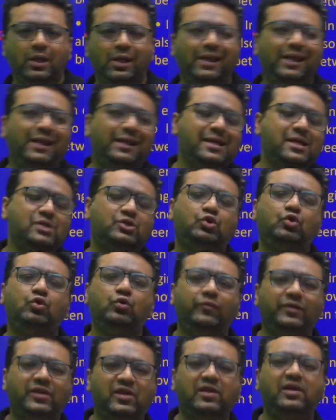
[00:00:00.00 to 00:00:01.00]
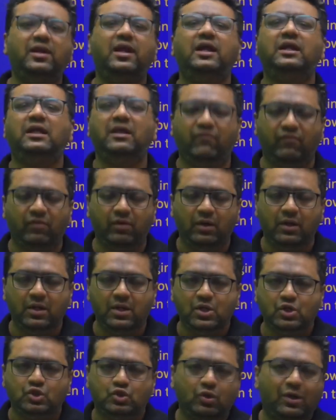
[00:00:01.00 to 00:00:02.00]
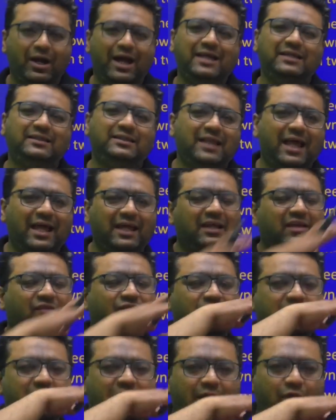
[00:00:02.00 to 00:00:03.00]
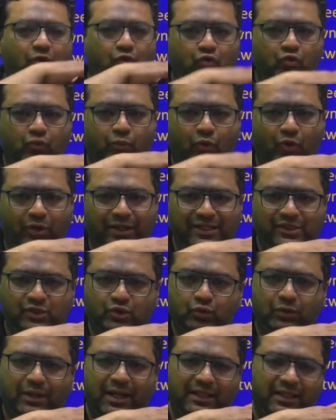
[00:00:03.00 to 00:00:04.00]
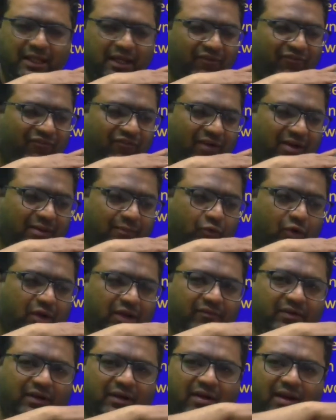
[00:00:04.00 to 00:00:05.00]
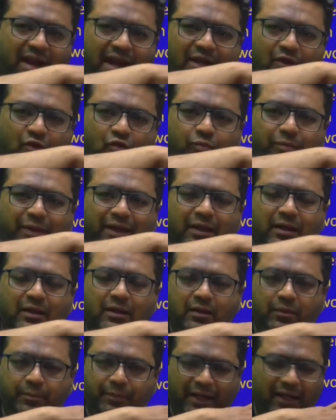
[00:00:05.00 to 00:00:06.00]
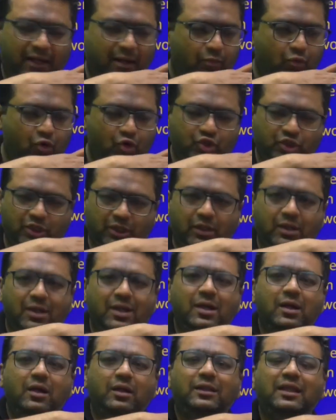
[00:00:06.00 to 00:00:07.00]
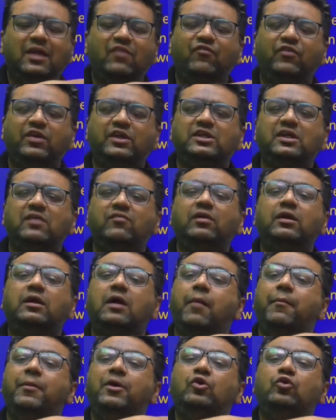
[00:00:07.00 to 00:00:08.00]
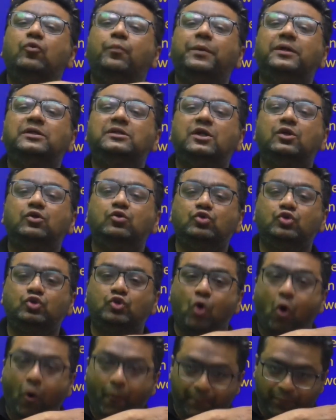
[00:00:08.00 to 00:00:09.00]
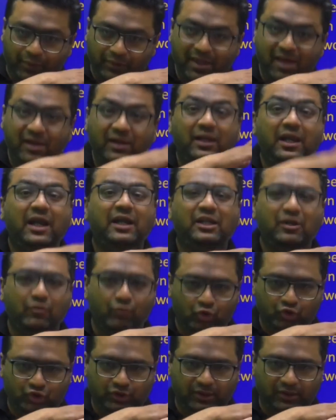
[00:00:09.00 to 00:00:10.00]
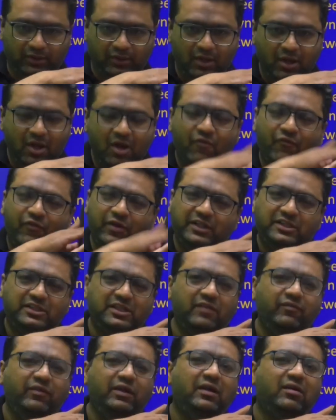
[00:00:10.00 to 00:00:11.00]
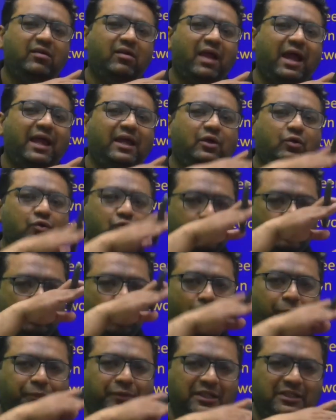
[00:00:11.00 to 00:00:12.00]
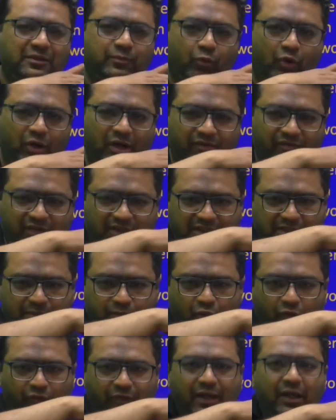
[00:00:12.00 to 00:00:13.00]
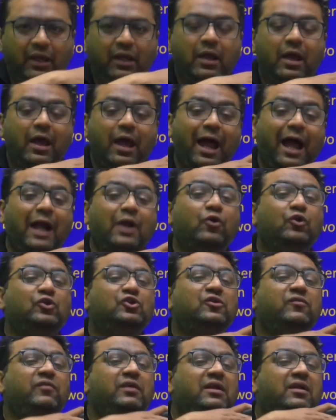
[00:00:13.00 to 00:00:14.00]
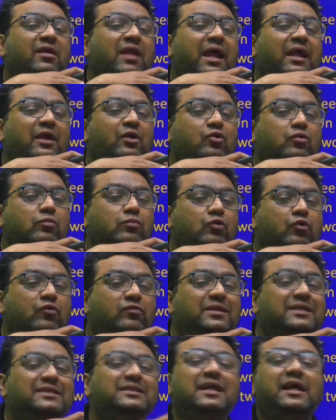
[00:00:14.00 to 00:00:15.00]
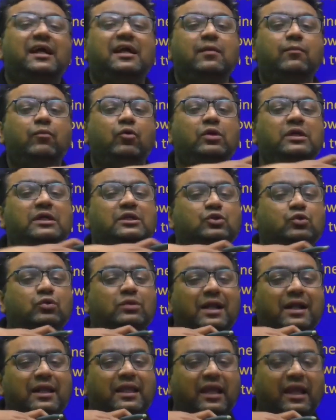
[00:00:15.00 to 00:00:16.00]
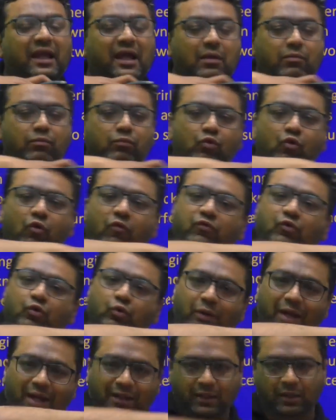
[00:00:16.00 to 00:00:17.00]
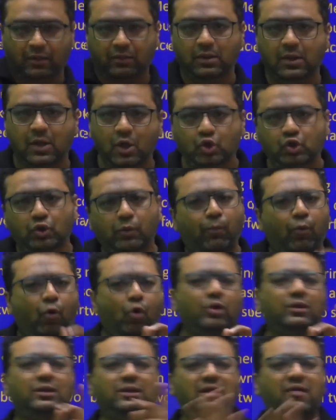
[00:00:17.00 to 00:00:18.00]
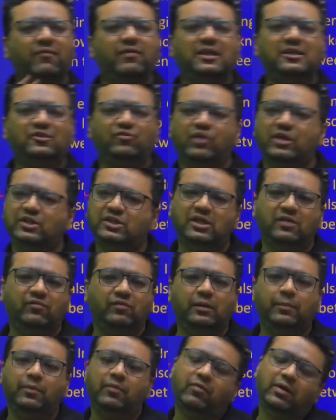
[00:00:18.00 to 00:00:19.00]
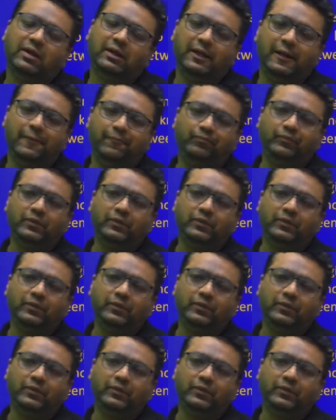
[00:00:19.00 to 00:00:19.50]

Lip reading: It has to do with the relative. So guys, like if there are two bodies together, if one body will try to make a motion, then friction will come into picture to stop the relative motion. Friction will try to stop this body which is moving, and also will try to move the second body so that they can move together. So both the ways friction will be working.